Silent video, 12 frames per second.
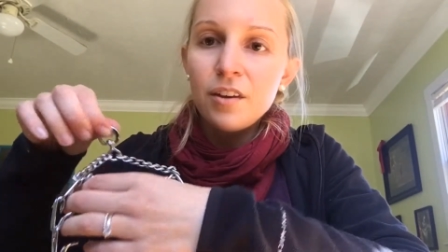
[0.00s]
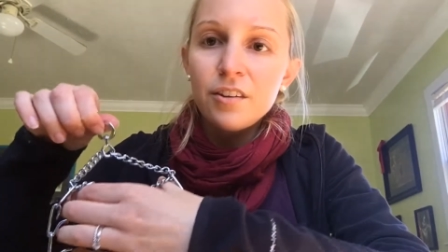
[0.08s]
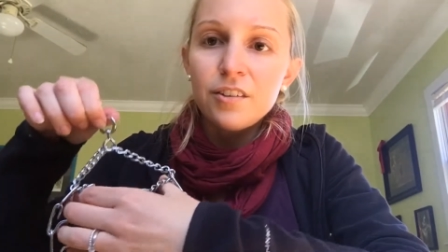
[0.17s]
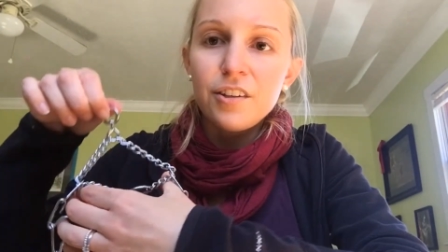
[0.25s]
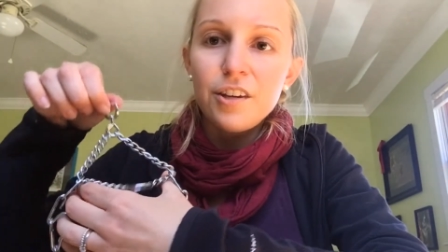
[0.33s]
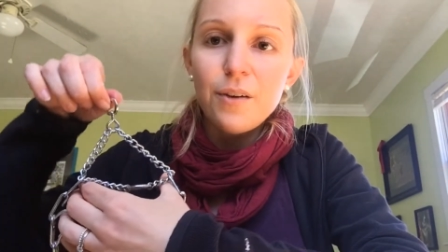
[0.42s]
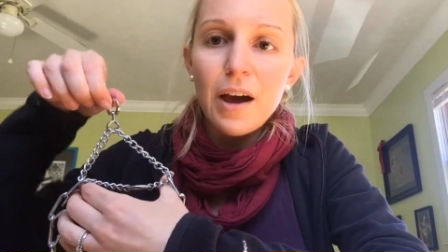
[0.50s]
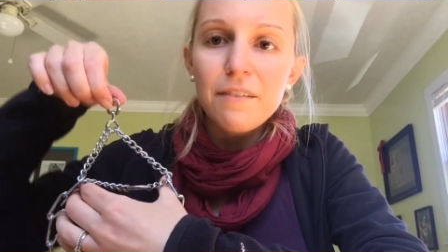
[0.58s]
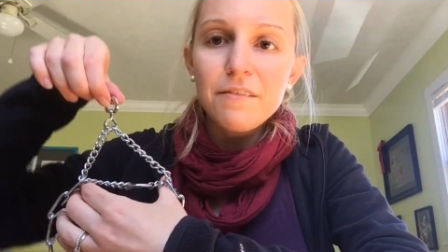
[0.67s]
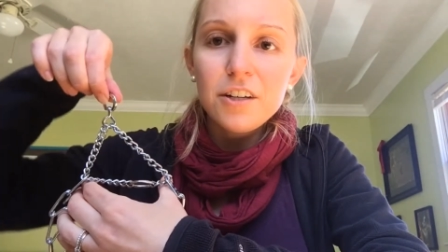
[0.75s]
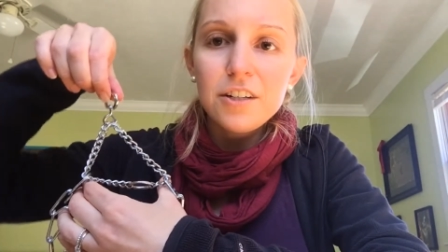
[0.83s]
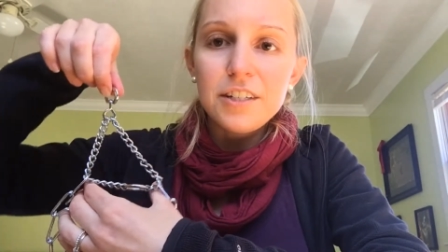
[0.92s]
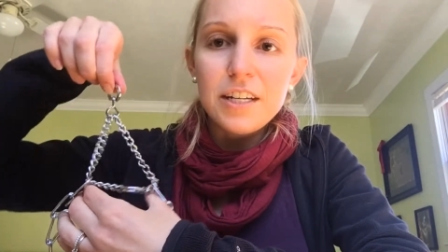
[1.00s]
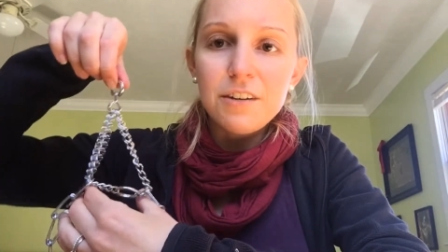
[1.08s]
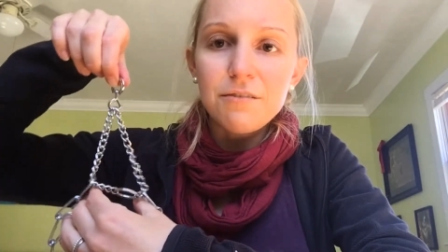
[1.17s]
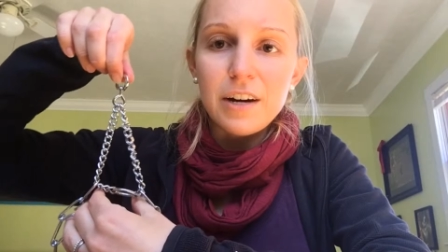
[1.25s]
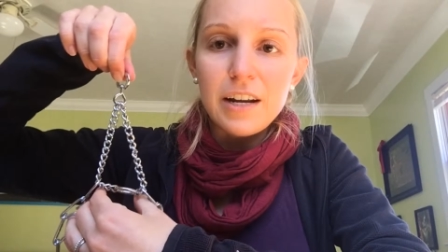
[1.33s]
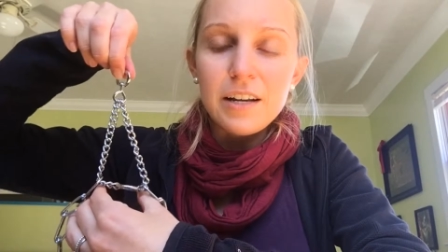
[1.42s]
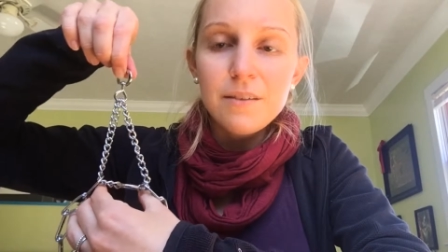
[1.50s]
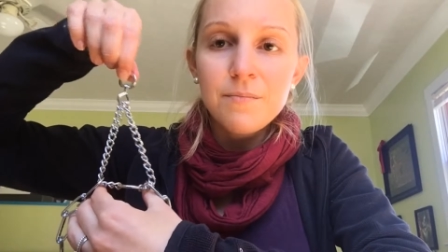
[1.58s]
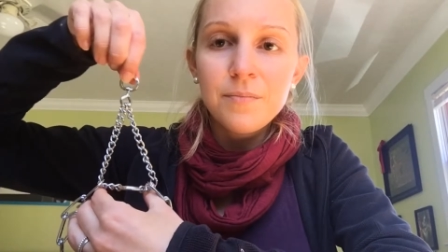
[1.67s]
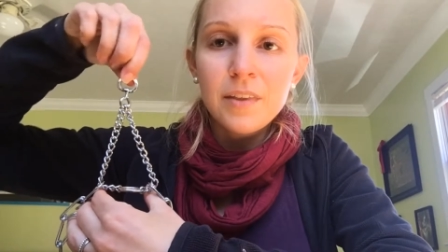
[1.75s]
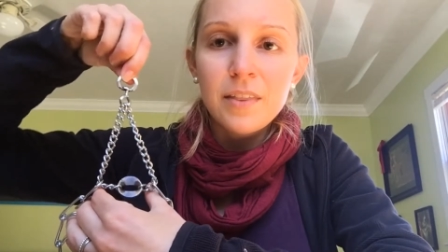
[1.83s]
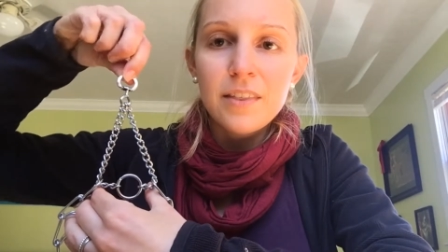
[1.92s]
So you have your D-ring.
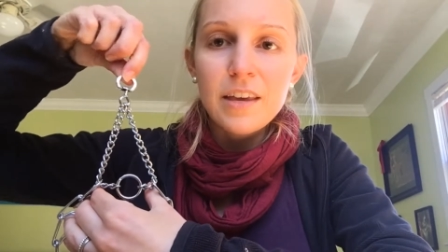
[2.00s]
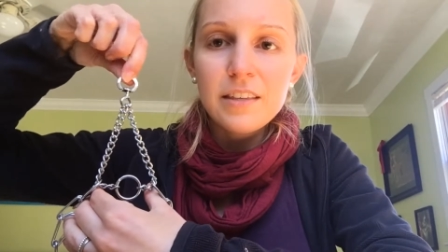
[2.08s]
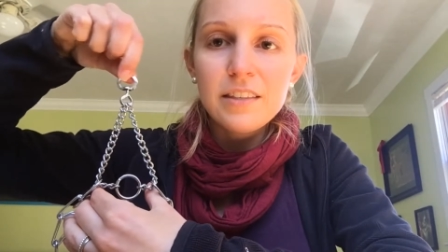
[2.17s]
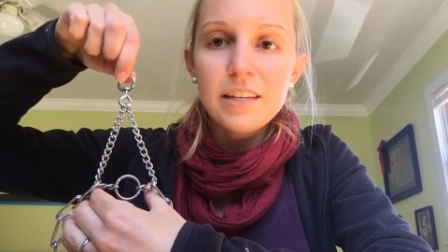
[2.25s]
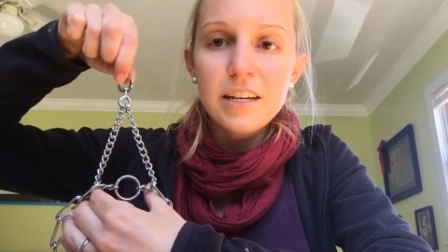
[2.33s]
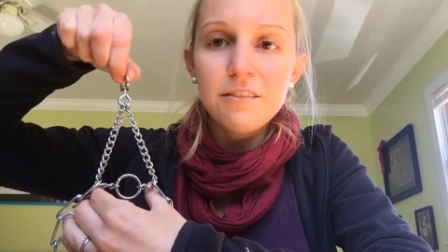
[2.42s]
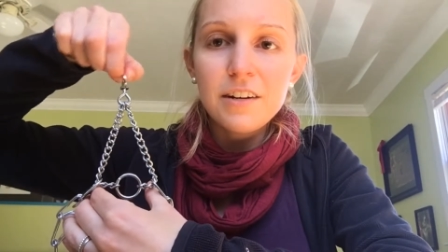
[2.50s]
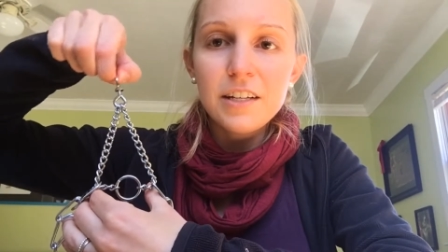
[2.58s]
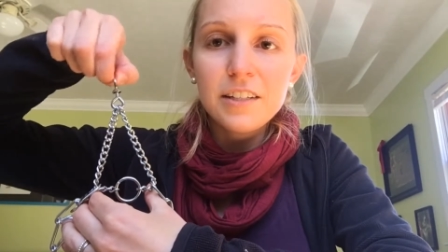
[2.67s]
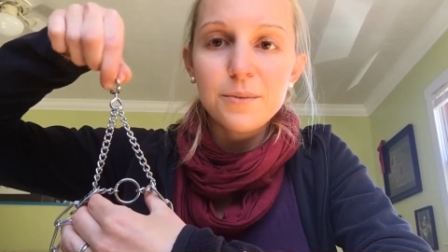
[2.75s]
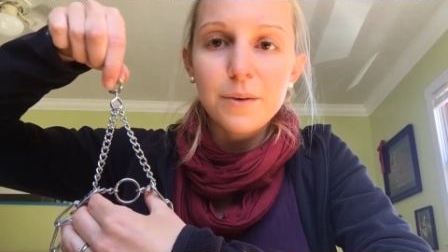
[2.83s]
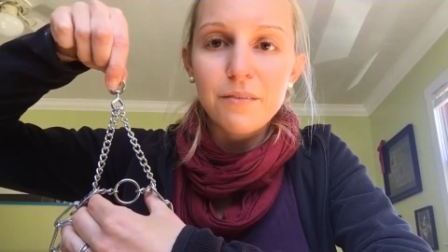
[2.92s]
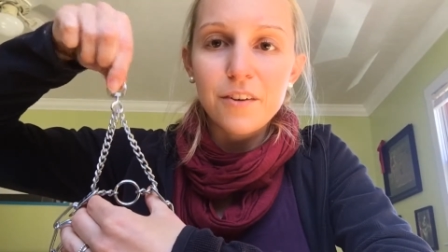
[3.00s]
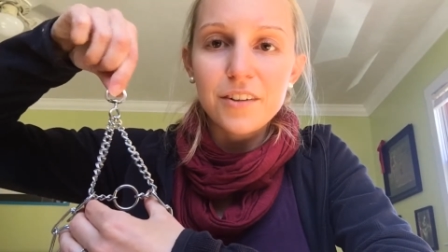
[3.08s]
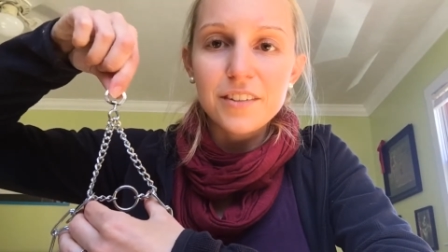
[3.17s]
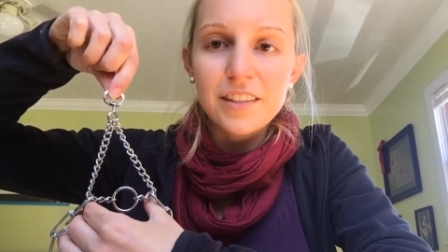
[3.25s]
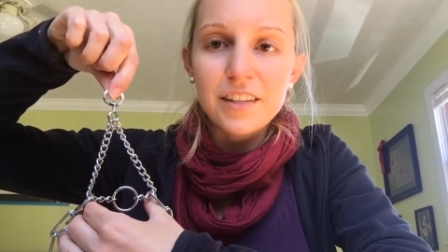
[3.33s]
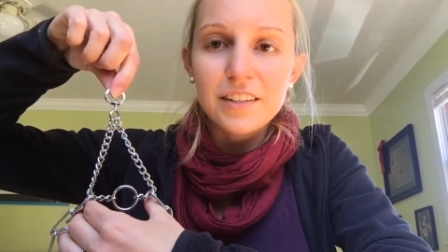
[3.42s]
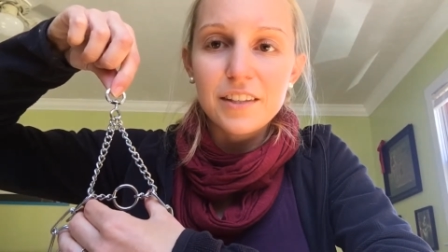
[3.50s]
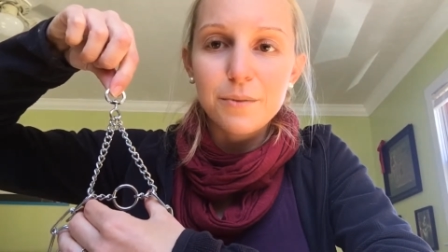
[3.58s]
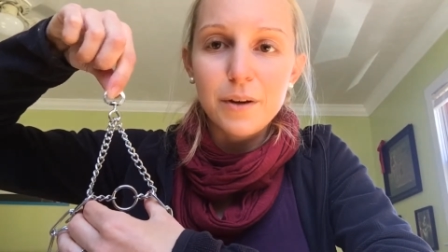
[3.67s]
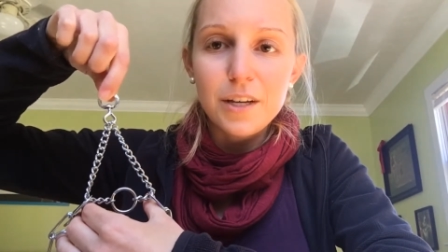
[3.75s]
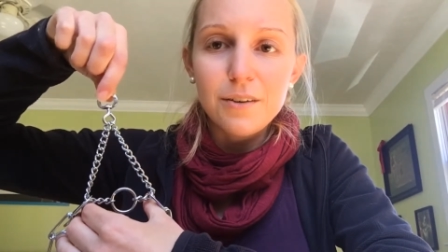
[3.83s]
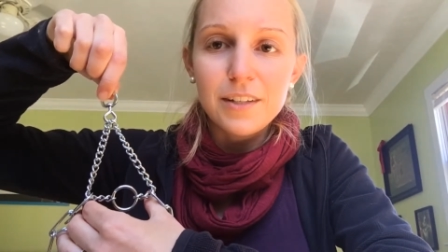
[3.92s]
This D-ring swivels, and this is
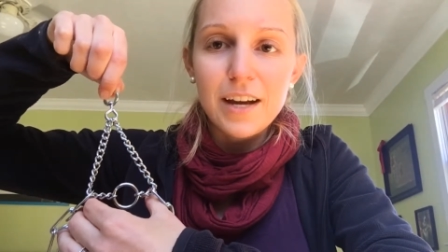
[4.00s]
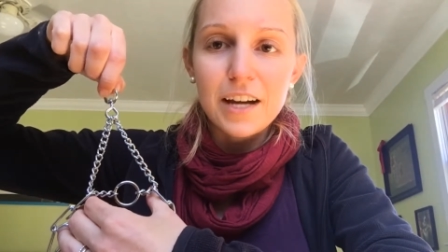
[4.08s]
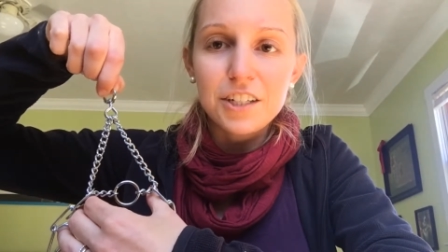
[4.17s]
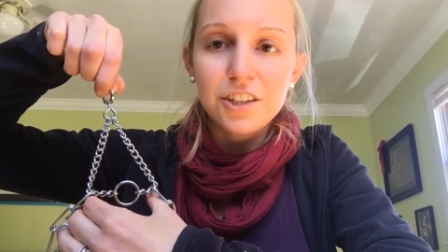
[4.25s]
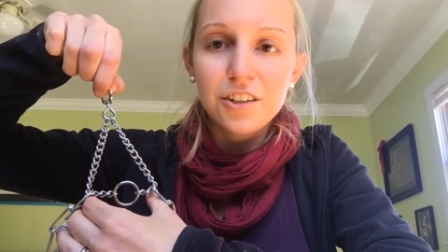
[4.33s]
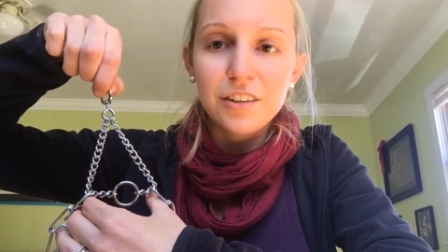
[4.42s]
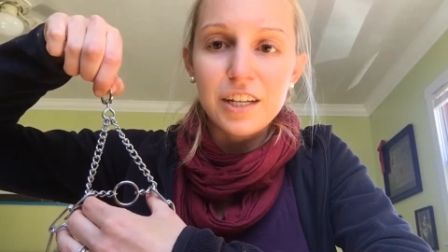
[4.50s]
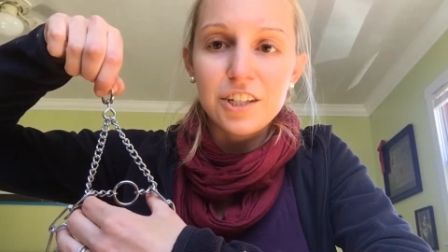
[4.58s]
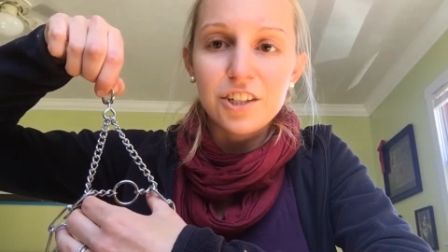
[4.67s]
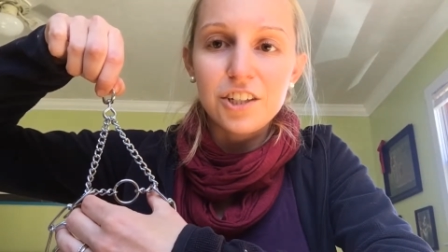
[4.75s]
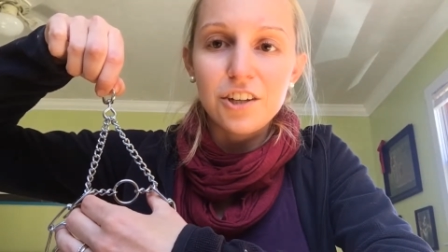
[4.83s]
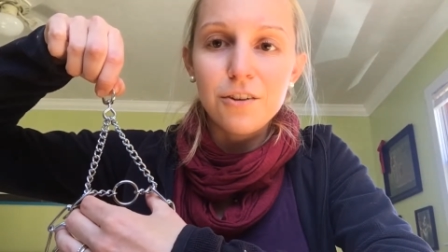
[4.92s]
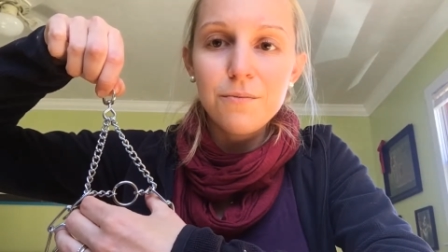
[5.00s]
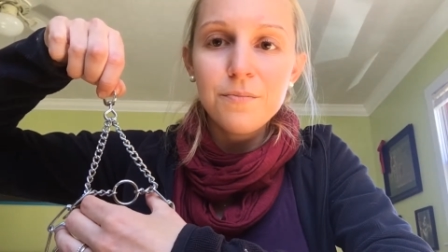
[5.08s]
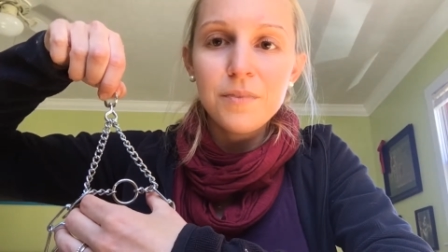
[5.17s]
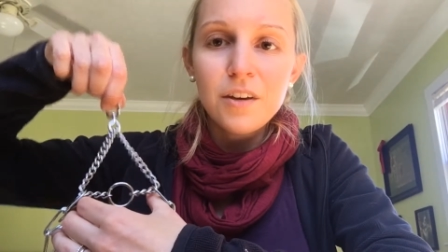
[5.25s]
what you attach your leash to.